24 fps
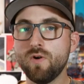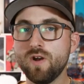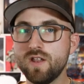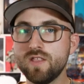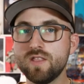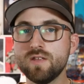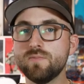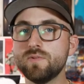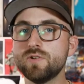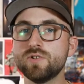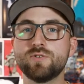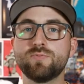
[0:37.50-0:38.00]
one
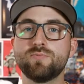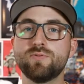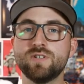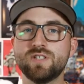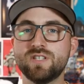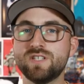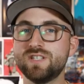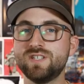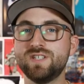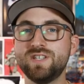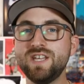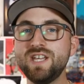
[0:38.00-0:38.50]
of the most
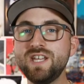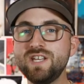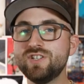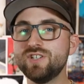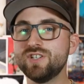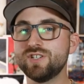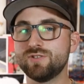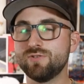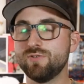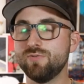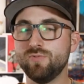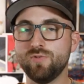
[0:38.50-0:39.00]

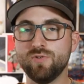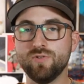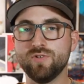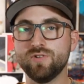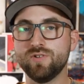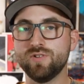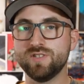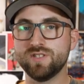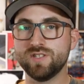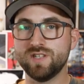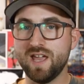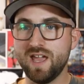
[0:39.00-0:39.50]
prestigious
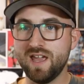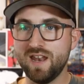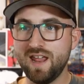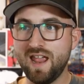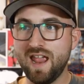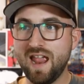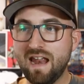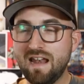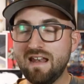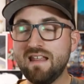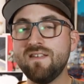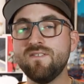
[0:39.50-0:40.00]
awards that
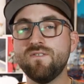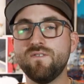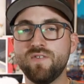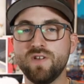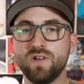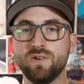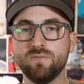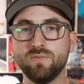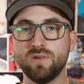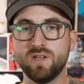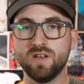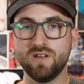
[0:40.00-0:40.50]
any
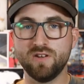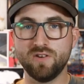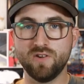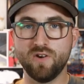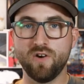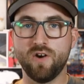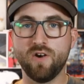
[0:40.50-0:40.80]
film can